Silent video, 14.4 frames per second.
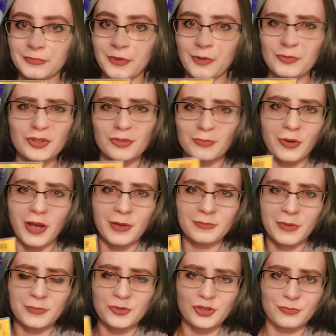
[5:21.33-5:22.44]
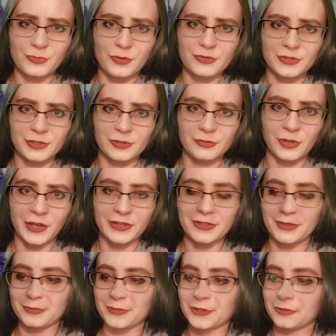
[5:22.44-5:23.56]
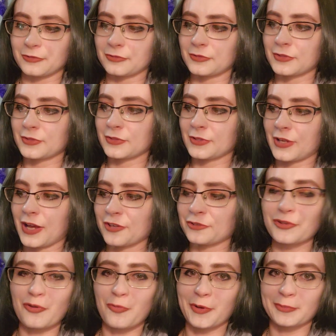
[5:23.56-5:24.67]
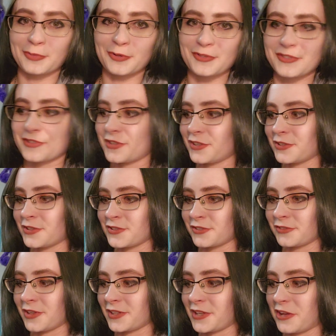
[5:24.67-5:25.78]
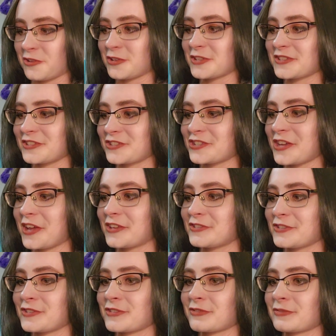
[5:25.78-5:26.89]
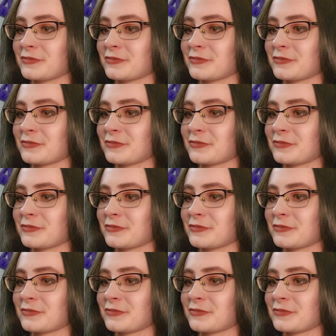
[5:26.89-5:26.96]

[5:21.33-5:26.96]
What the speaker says: I'm sure most of you like them too. I don't know one person that doesn't like Alice in Chains.